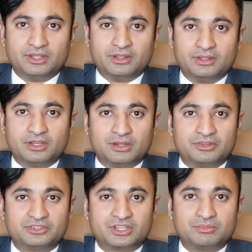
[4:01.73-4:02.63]

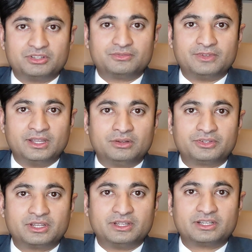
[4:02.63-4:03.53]
these companies fail
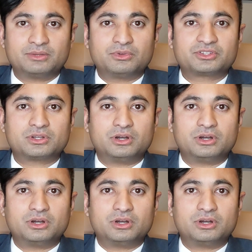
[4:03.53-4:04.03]
to conduct what's